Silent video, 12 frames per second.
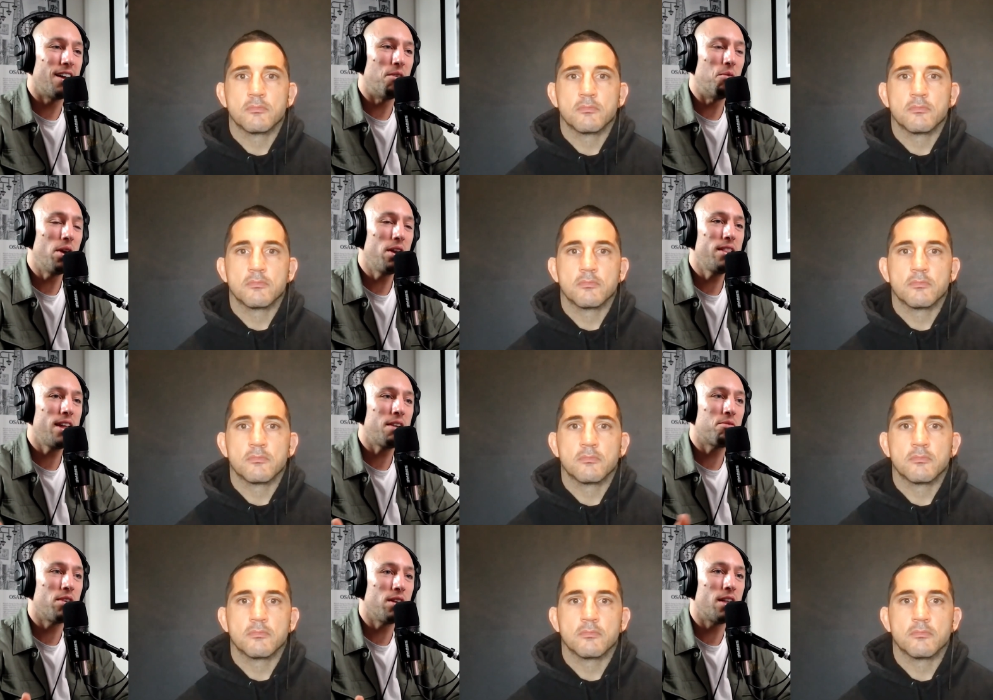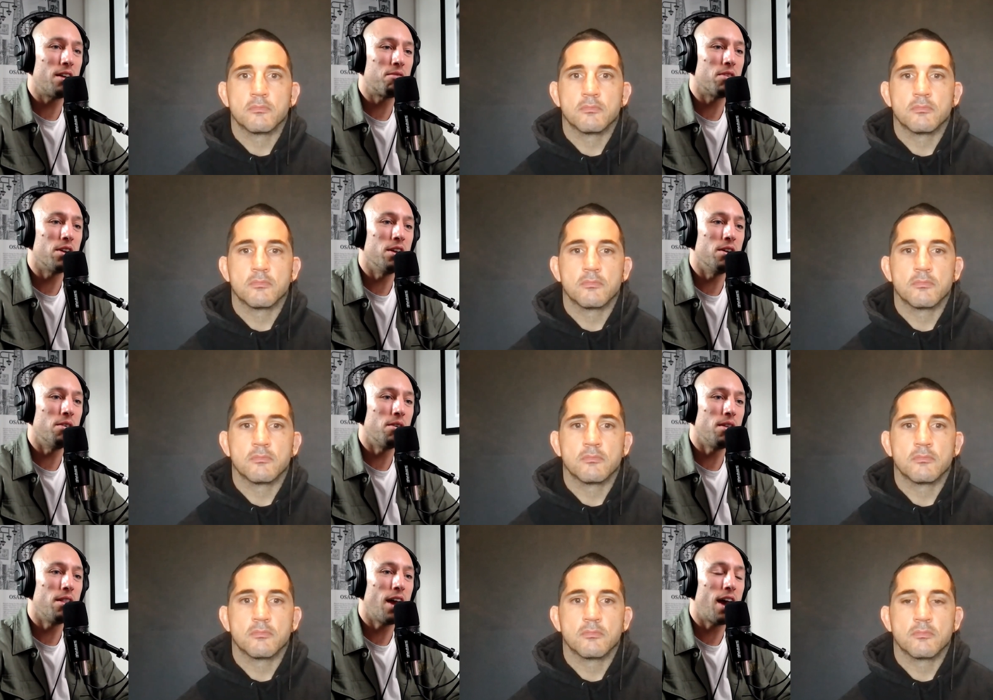Speaker 1: what did that feel like for you
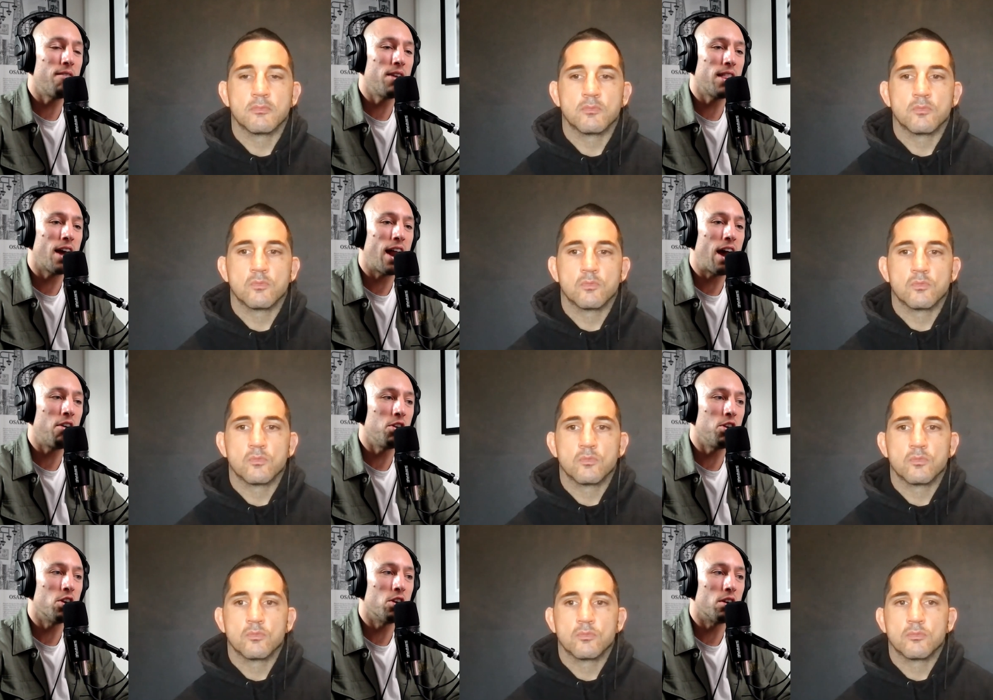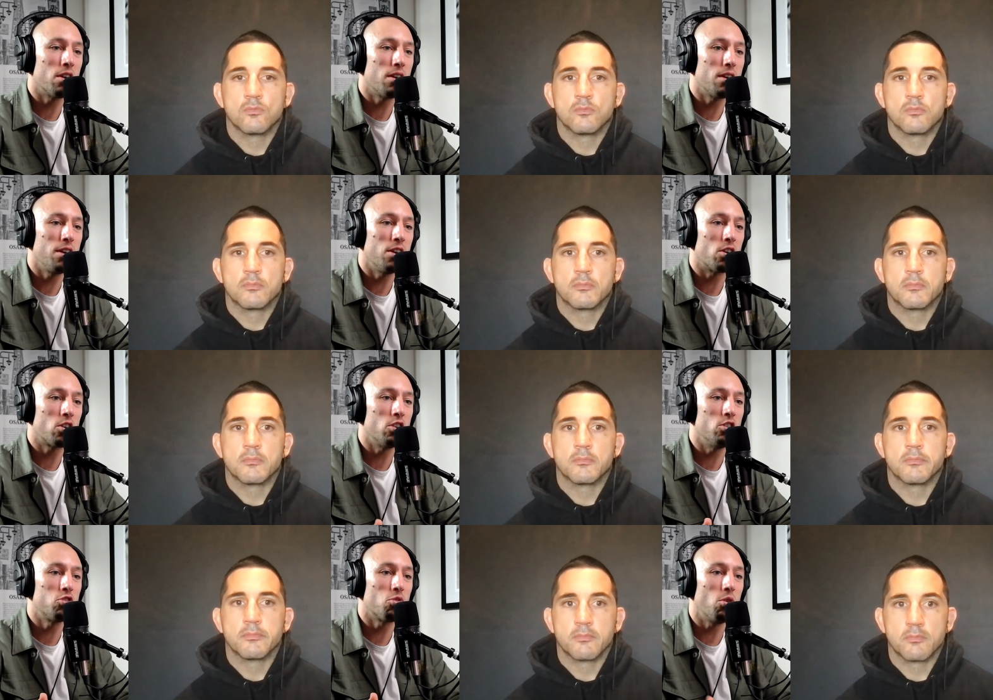having that out of your your
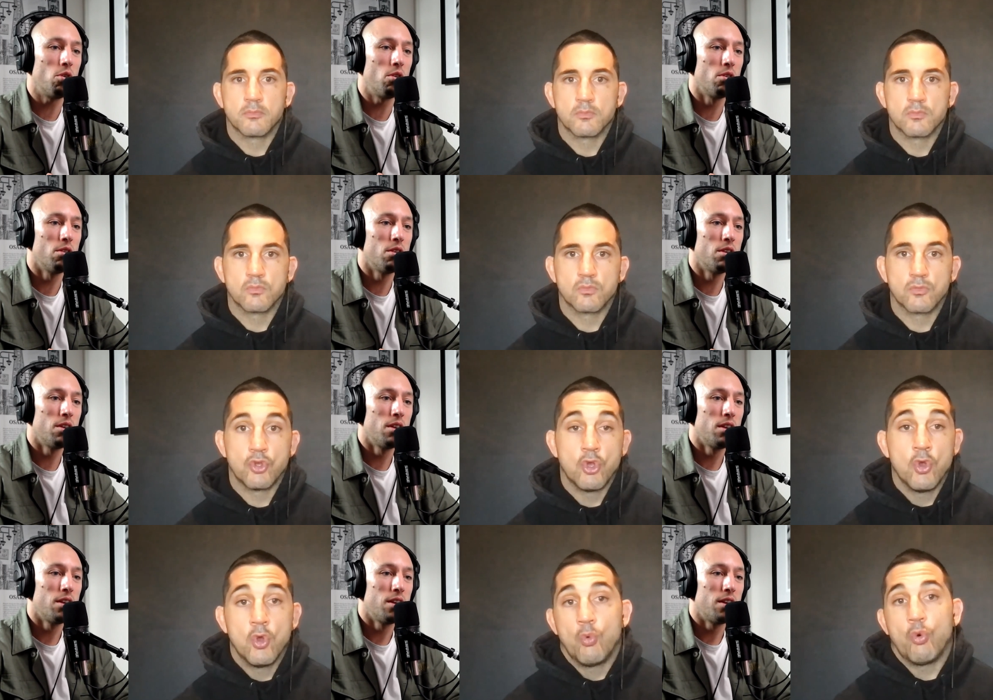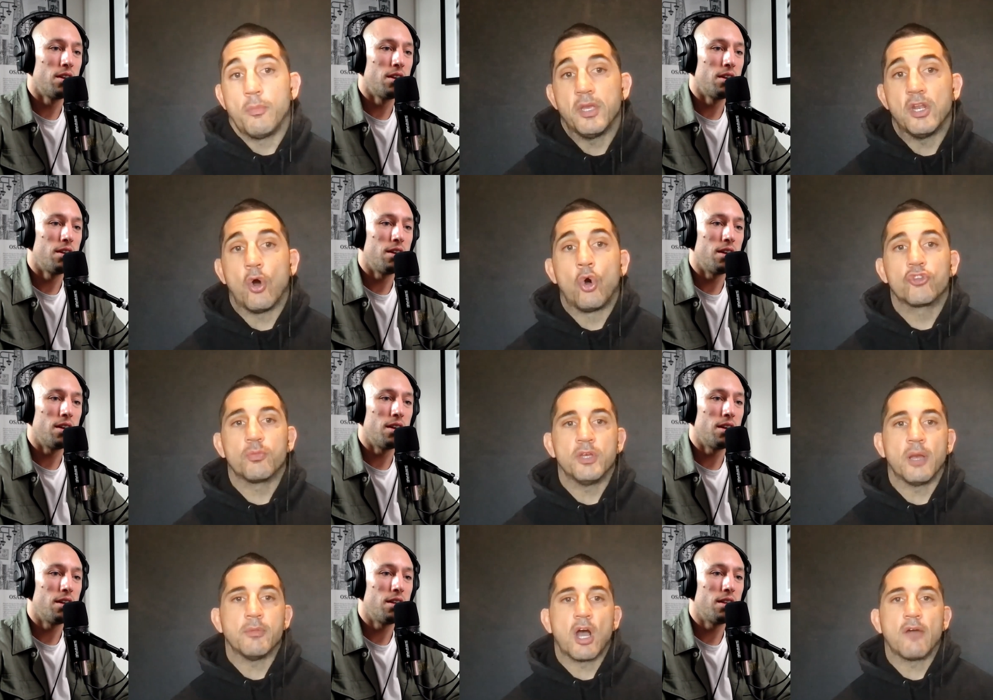control
Speaker 2: well, I mean,
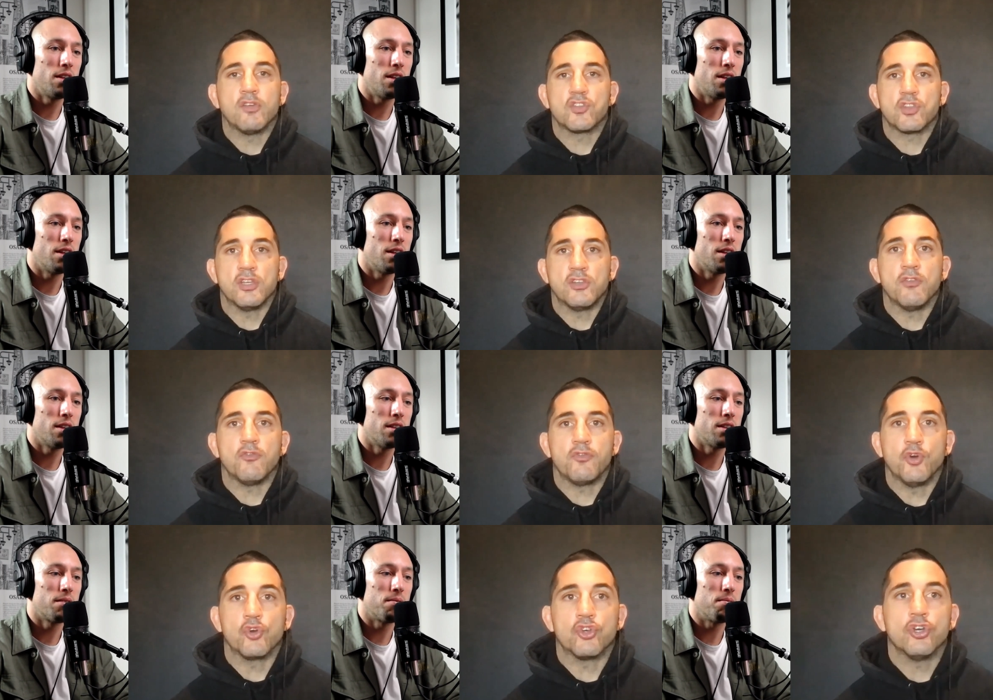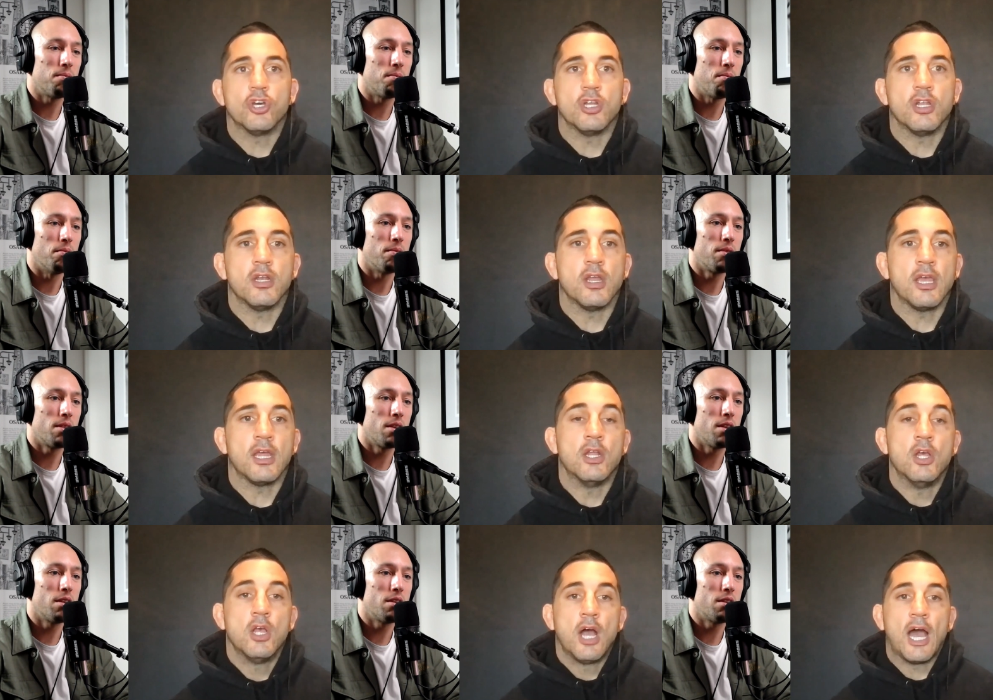ultimately, I mean, obviously, it didn't feel good, and
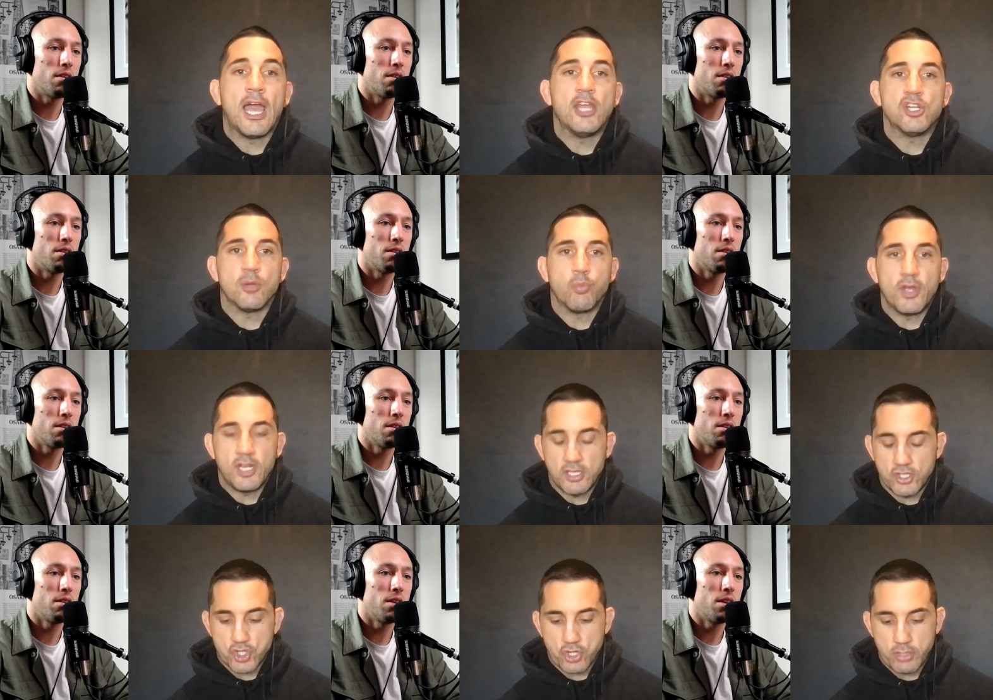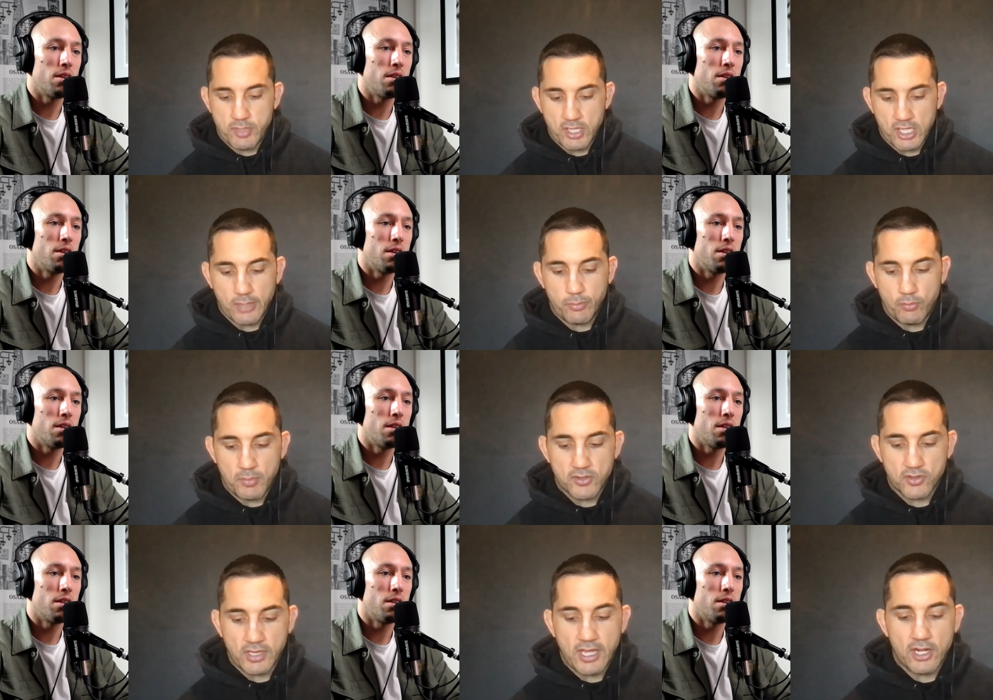and I ended up winning a tournament a couple of
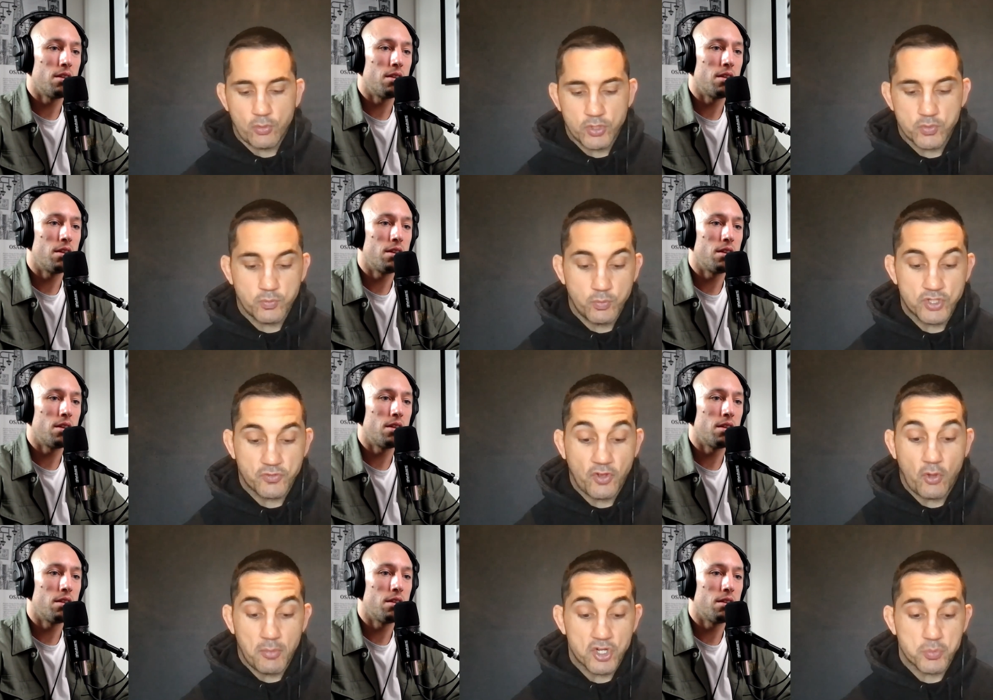months later, which which felt